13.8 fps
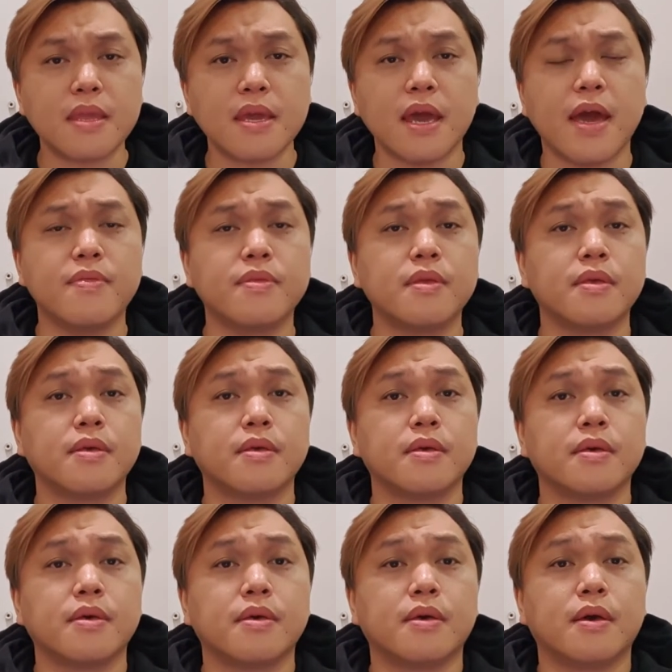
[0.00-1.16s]
and
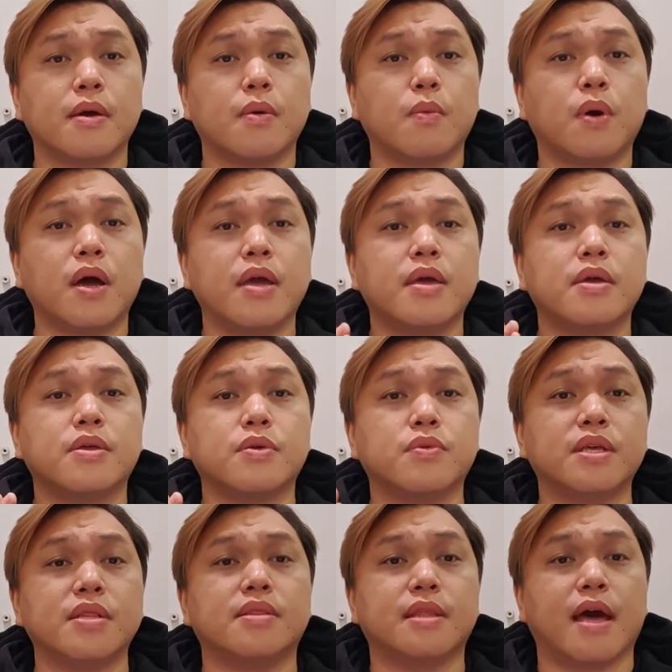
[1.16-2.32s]
why you
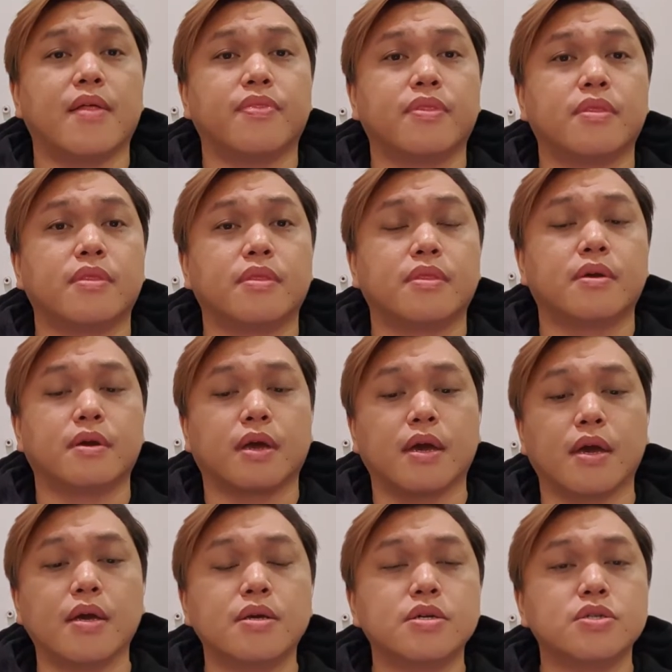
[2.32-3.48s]
need that.
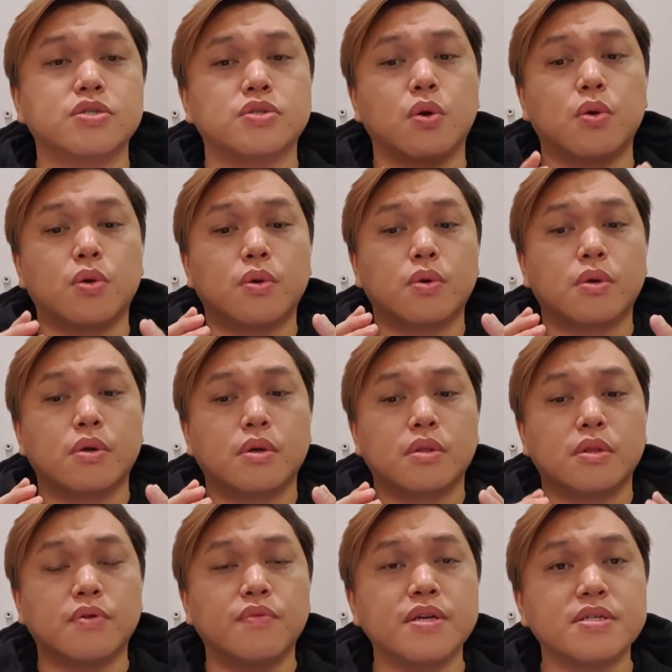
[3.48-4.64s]
Okay, so the
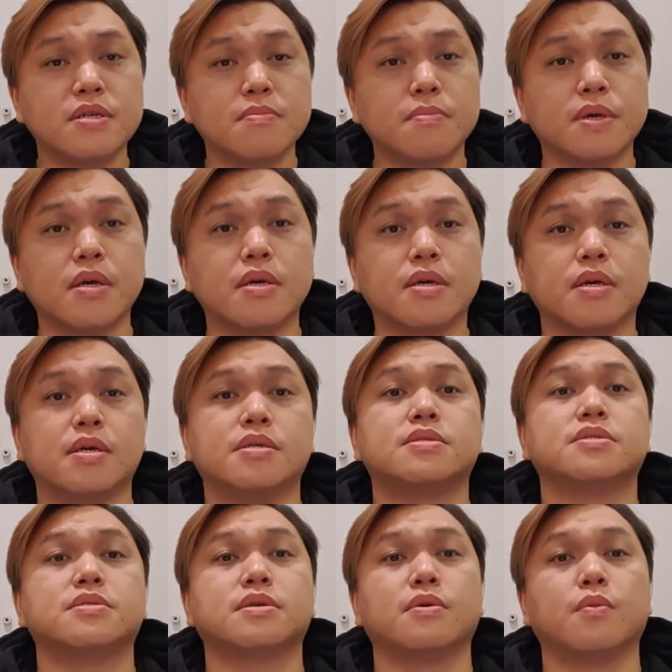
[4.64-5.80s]
reason being is
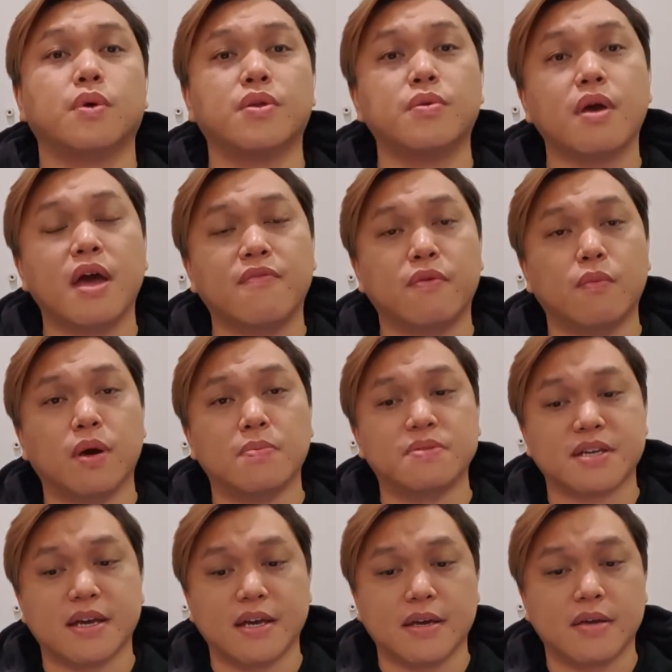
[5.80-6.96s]
when you have a
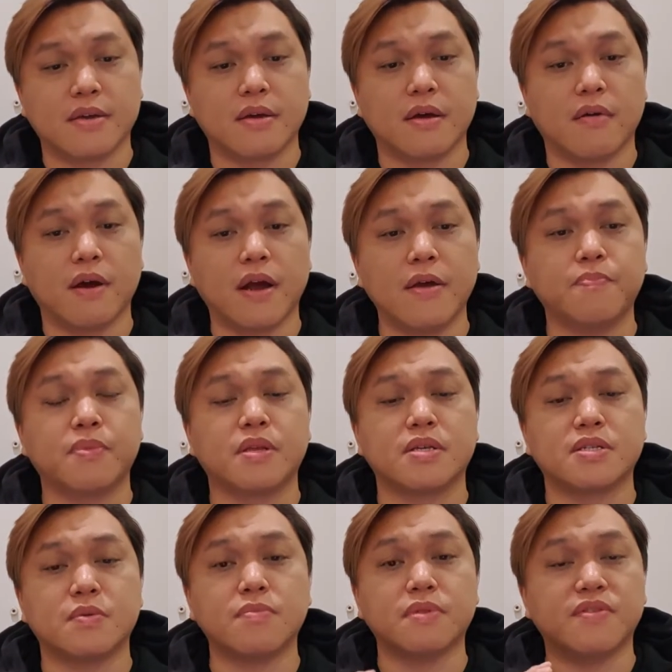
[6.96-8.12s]
website, all right,
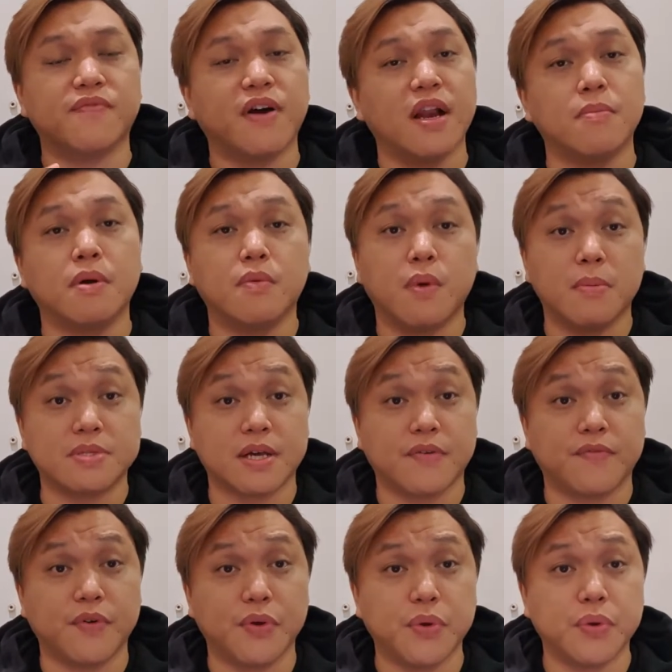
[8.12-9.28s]
someone develop a website
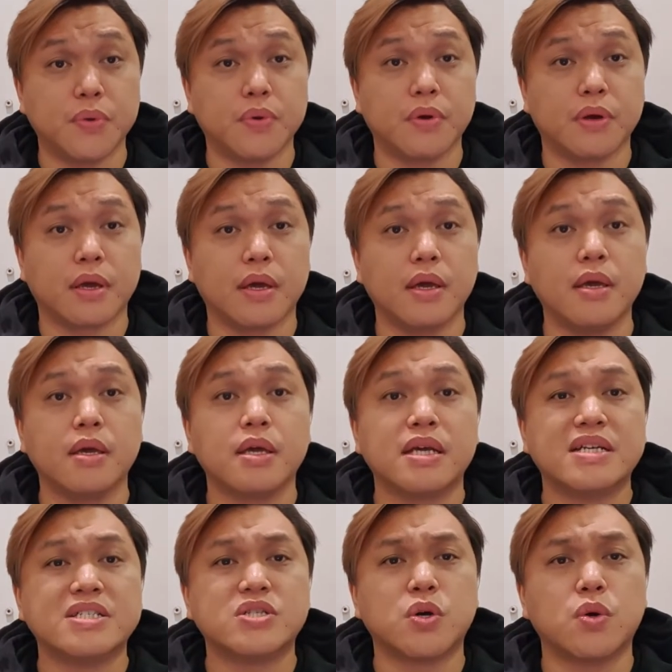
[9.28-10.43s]
for you. Okay,
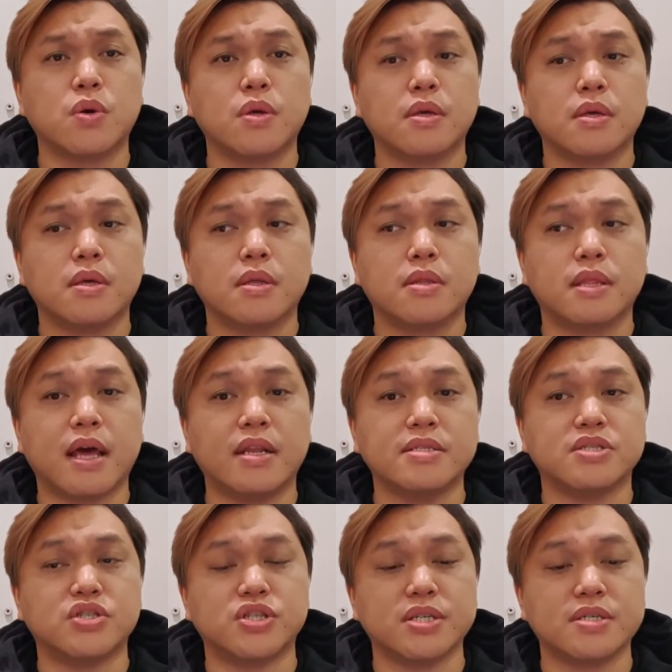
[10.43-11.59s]
so that is
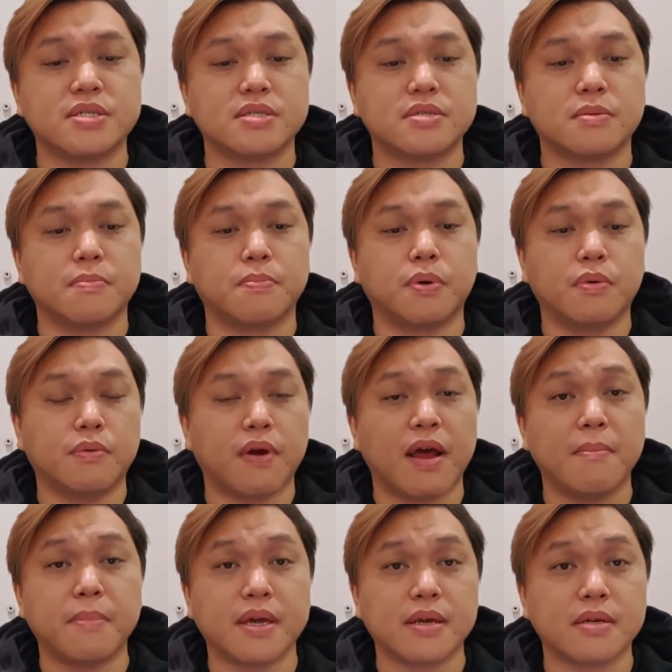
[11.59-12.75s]
just
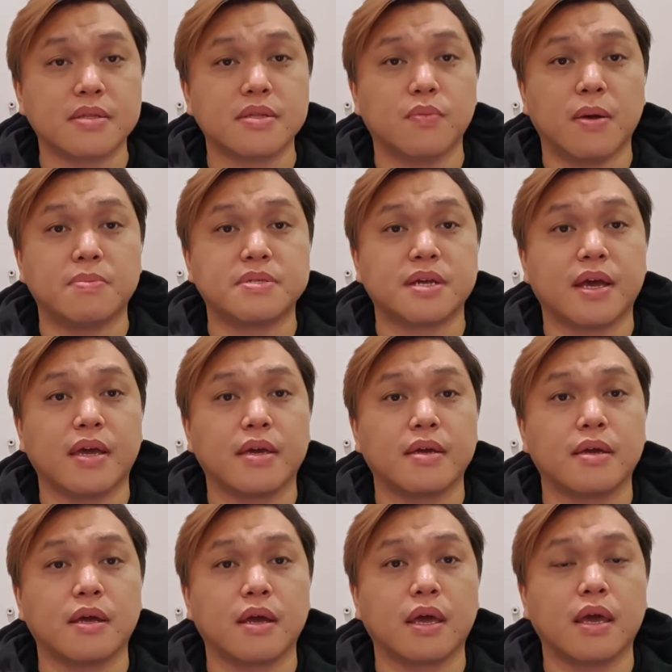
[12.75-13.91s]
programming the website.
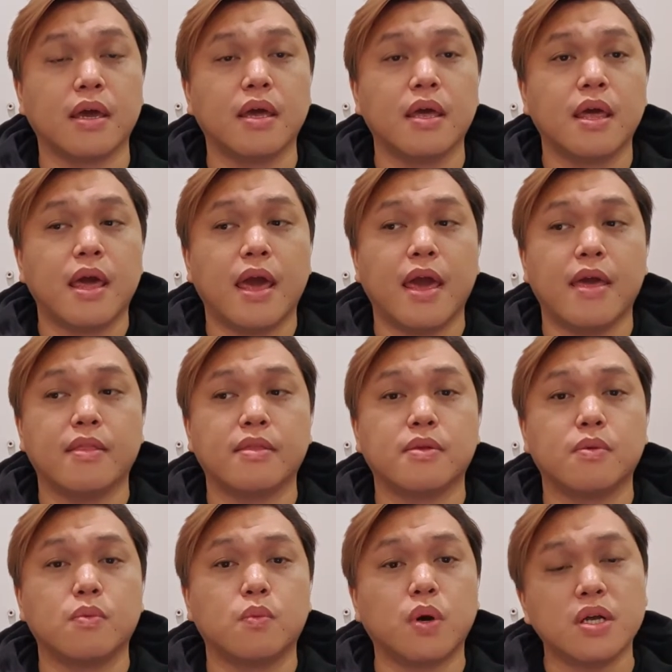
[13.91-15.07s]
Okay, and
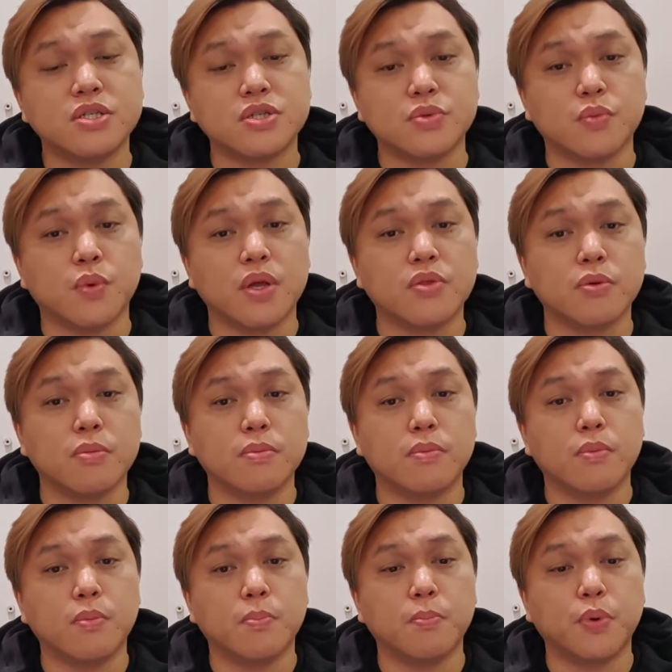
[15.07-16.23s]
once you want to
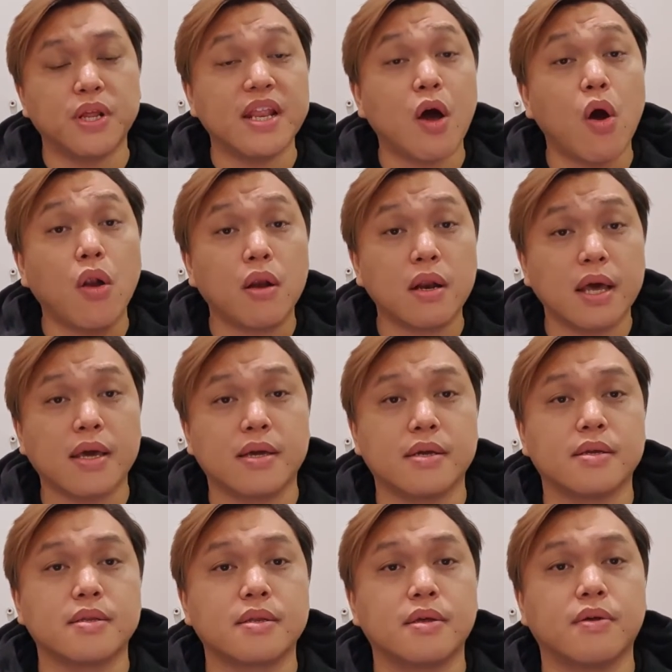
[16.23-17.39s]
put it online,
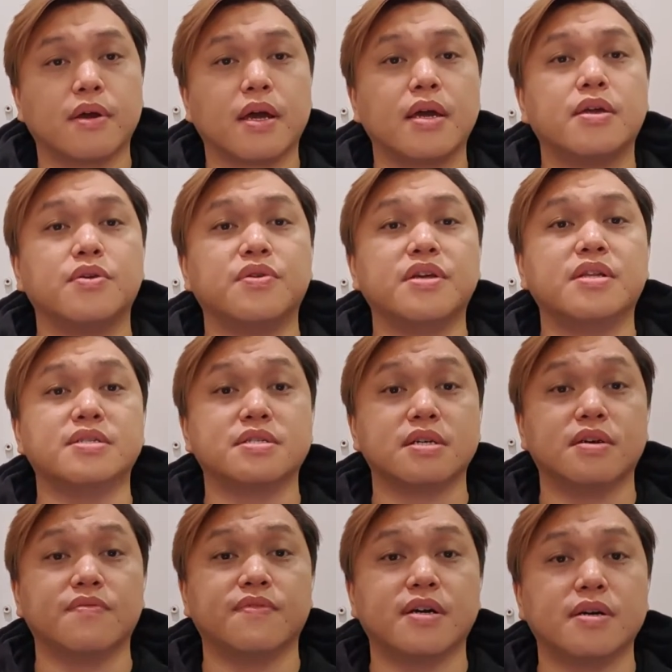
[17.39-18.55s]
okay, you need a
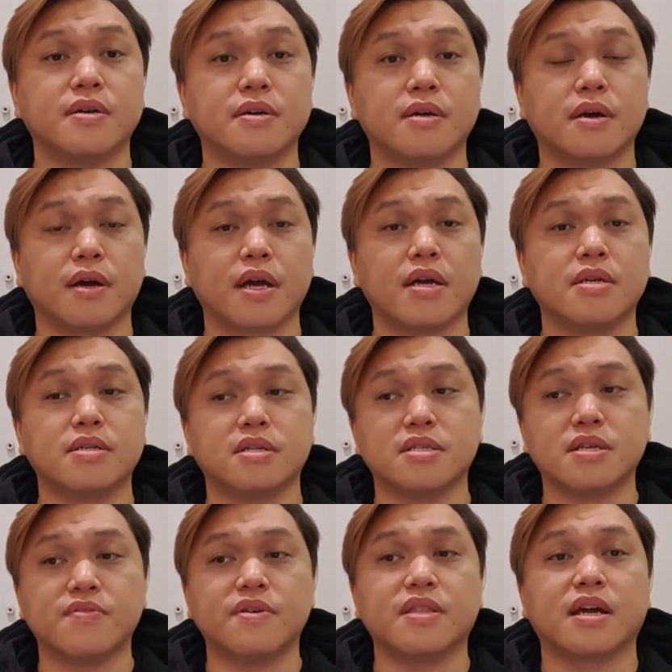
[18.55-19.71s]
server. Okay, the
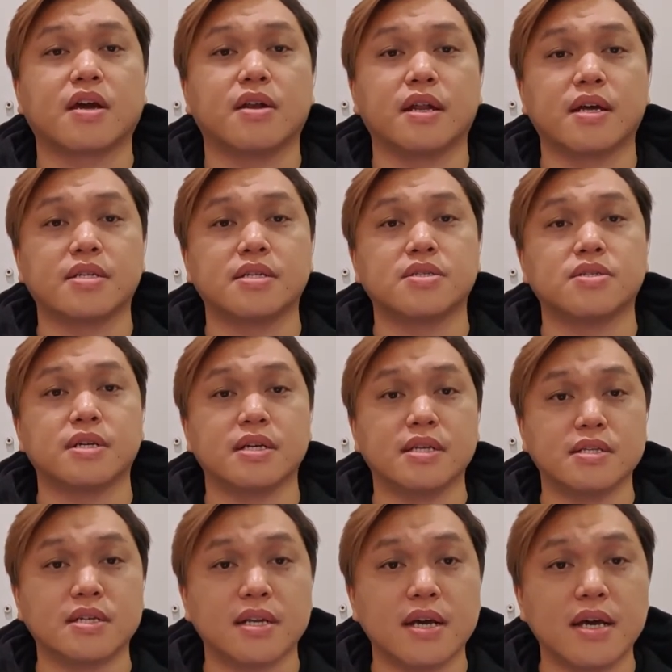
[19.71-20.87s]
server that connected to the
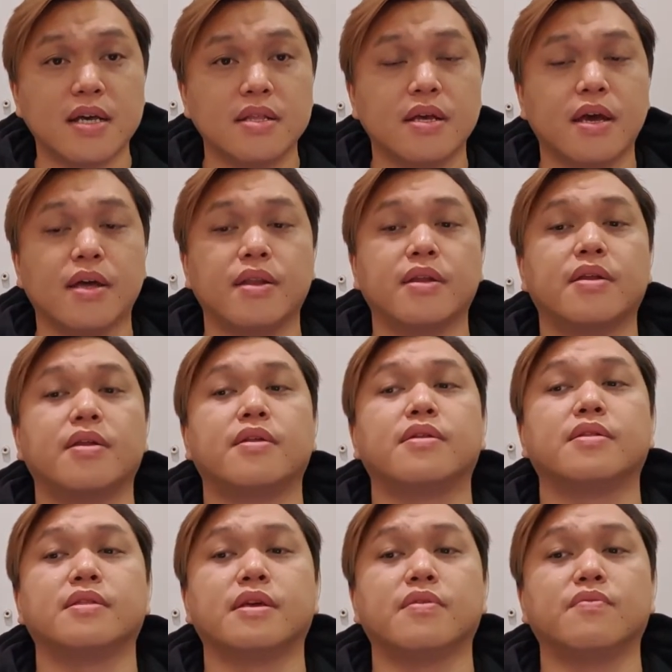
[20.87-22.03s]
internet, and
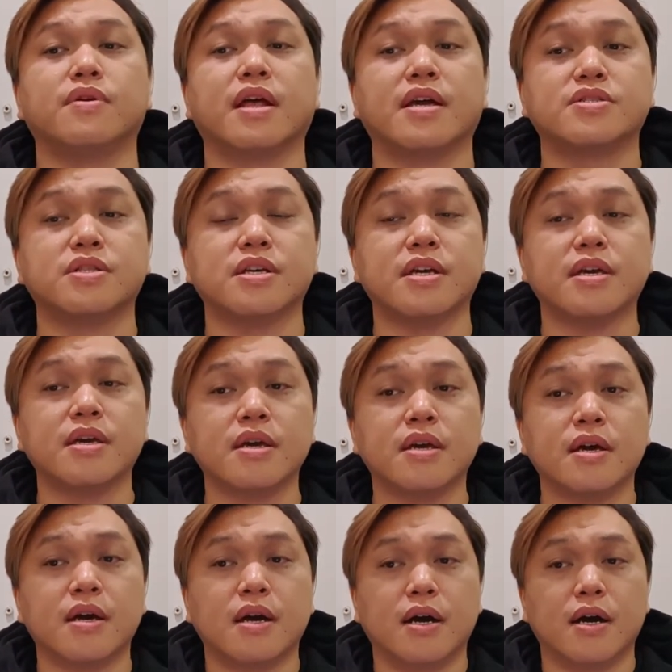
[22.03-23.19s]
it will actually
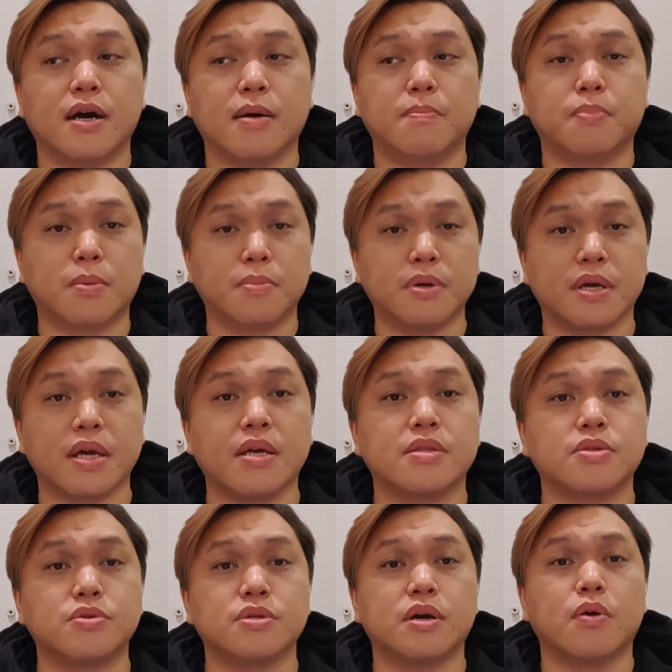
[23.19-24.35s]
propagate
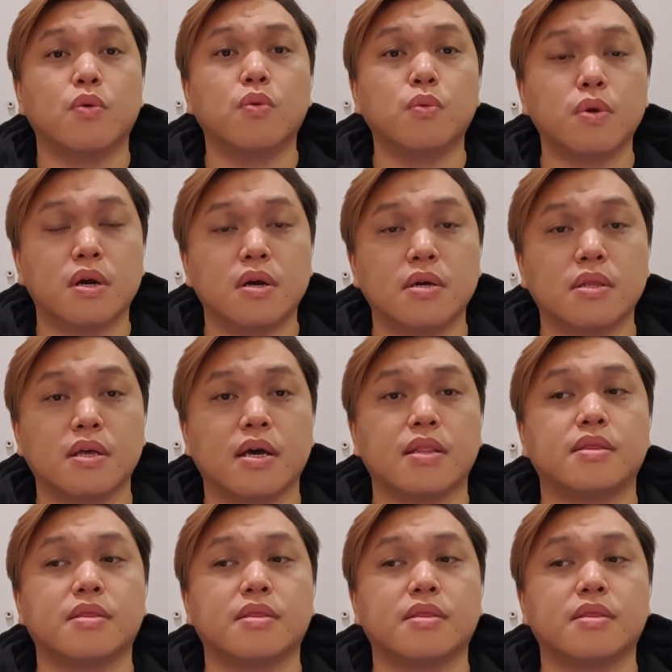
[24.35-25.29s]
to the whole world, that